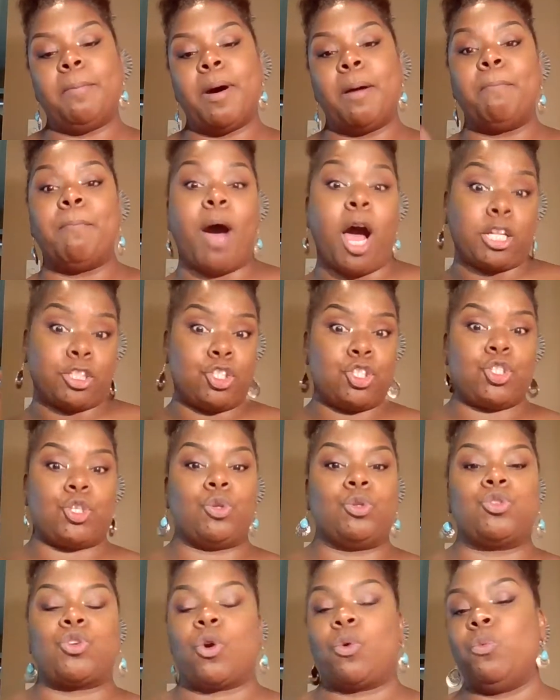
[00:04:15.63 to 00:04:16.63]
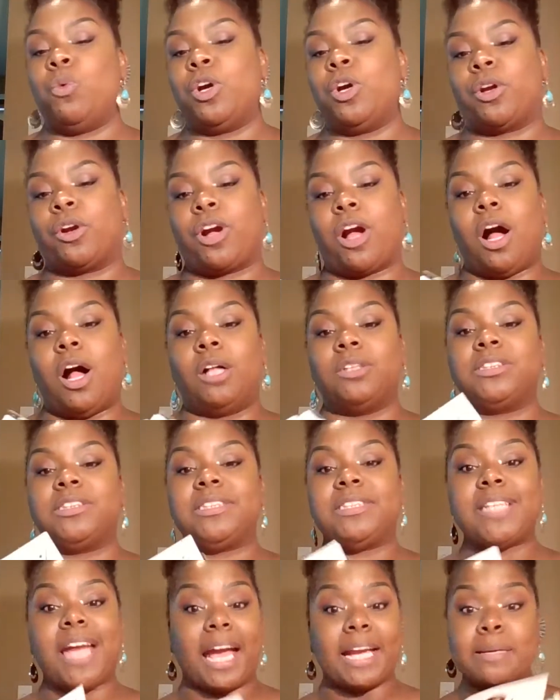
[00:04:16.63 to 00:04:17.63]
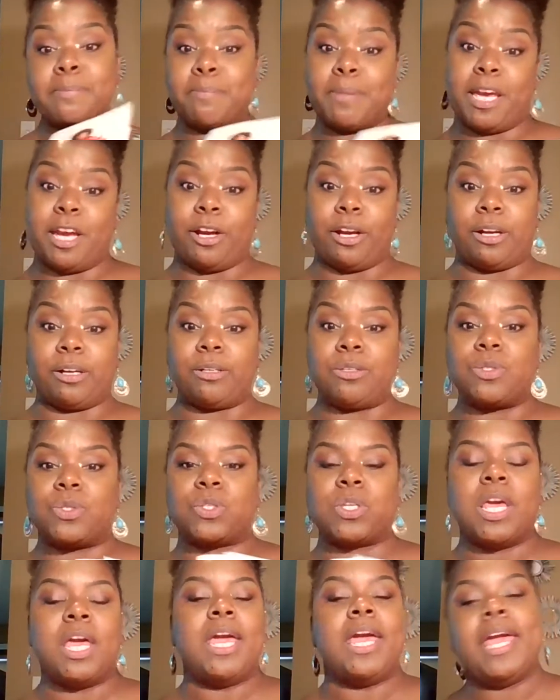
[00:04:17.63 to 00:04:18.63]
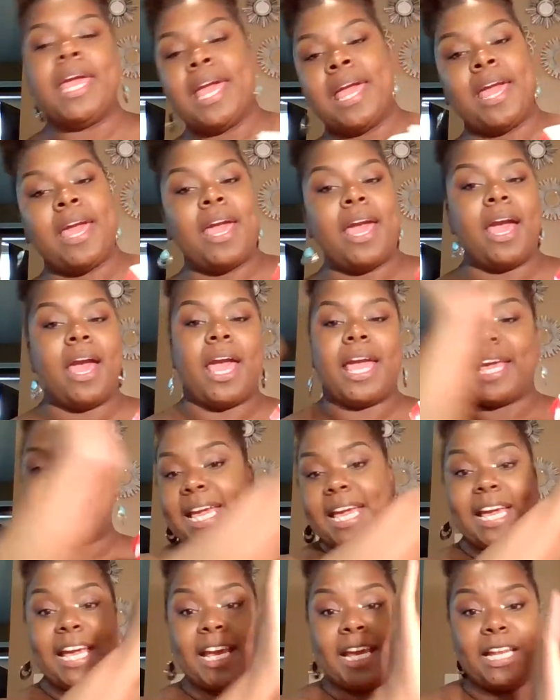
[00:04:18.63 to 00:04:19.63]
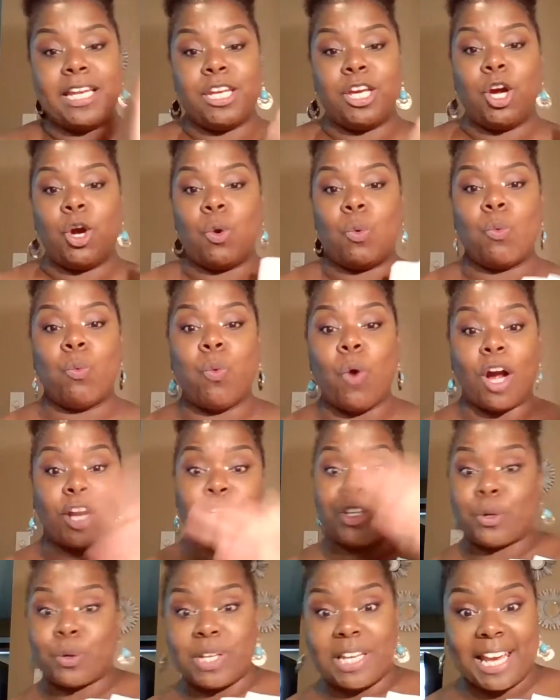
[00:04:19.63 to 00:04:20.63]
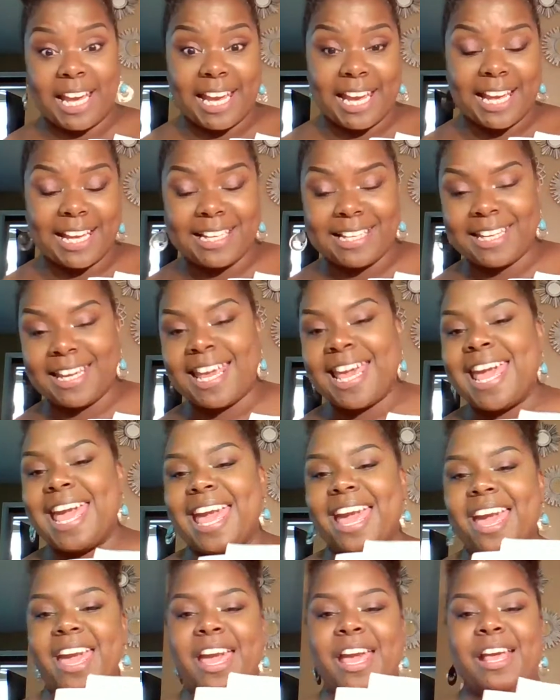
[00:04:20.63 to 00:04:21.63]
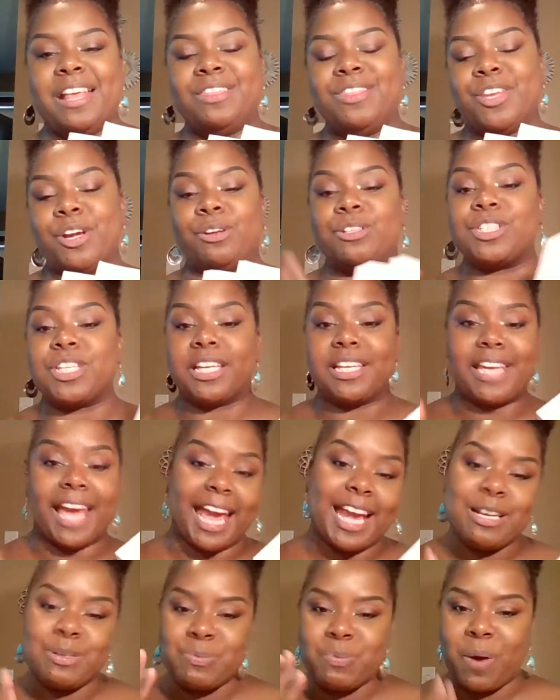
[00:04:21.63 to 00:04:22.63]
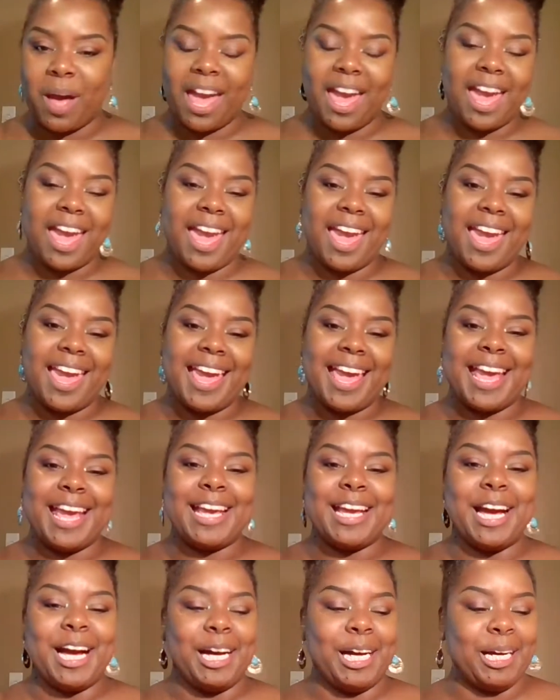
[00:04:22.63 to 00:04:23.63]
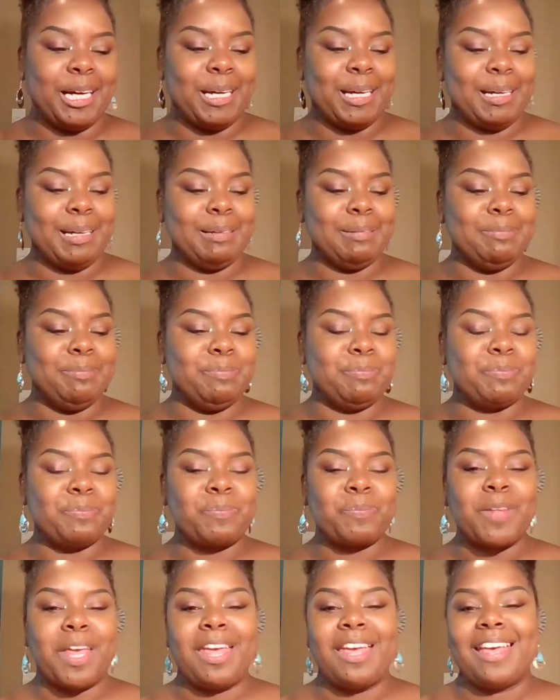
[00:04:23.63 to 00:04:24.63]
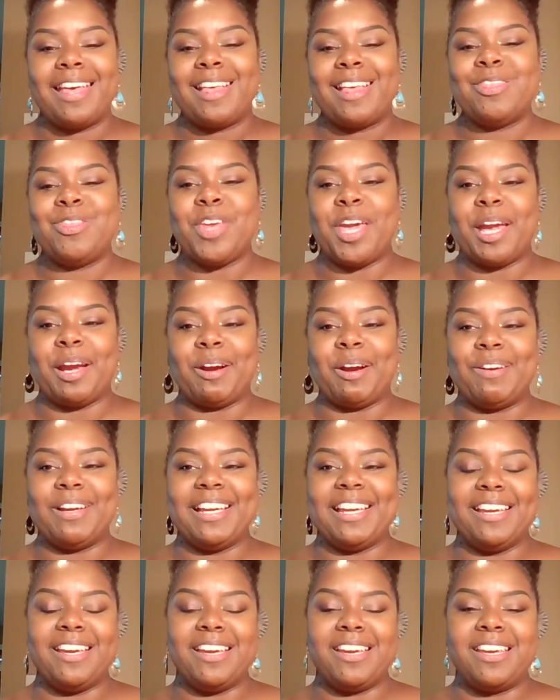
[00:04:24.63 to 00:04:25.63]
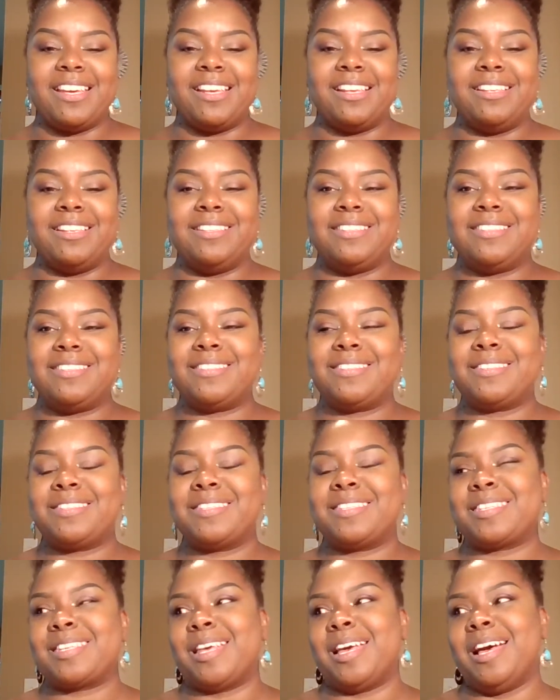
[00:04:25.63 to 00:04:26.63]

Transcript: monsters, or what are called nightmares, in Wonderland. And there's a gateway. There is